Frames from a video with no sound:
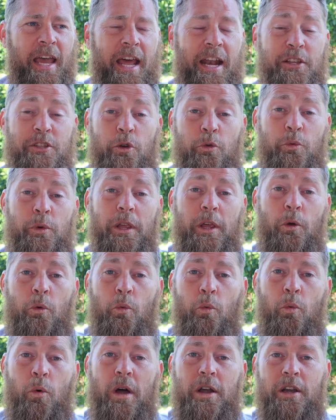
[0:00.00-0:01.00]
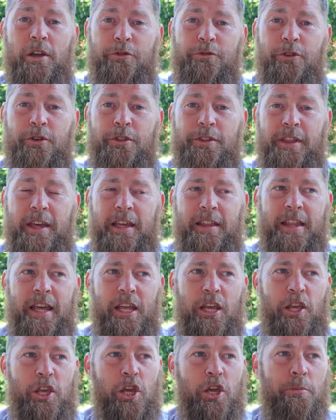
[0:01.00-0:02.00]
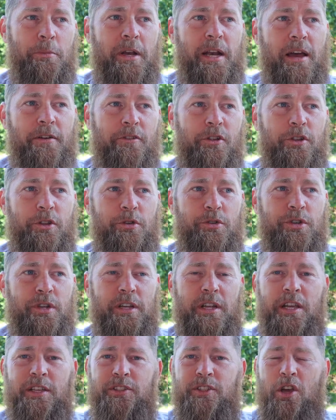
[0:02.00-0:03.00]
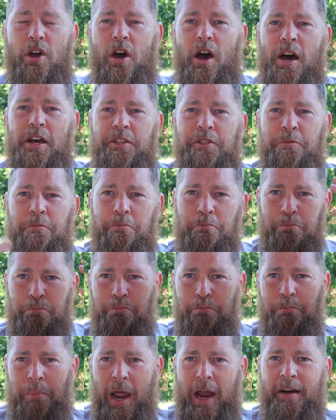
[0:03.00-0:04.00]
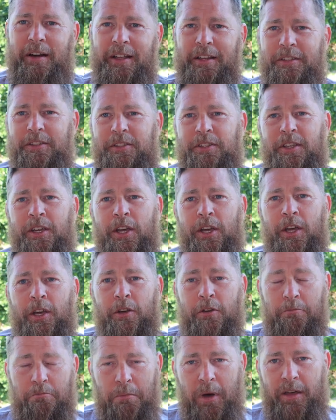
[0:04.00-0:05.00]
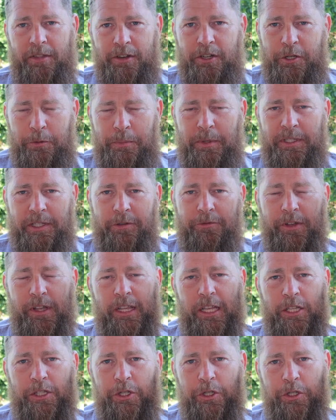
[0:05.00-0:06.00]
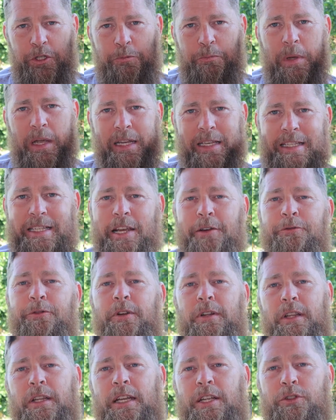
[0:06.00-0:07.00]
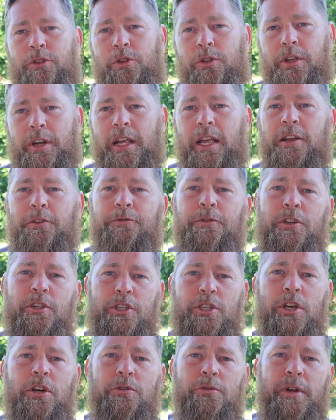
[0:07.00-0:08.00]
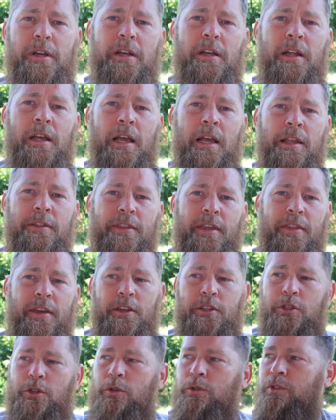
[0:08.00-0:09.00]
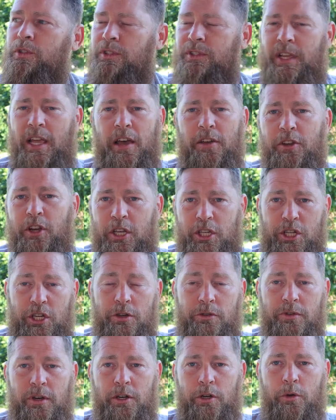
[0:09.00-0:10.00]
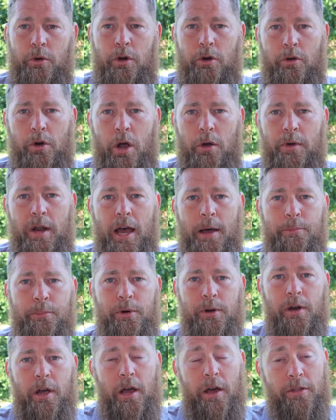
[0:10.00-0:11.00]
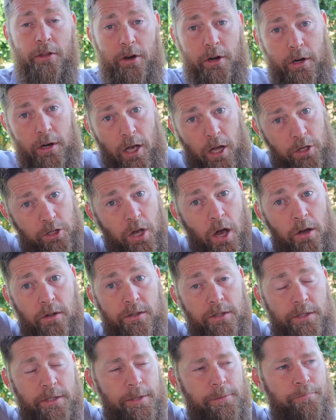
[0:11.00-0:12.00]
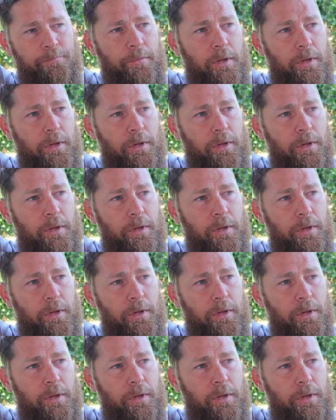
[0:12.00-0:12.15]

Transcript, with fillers: And it's a really wonderful thing that human evolution has caused parents, mothers specifically, to speak differently to their infant children than they do to, say, other children who are grown up or other adults.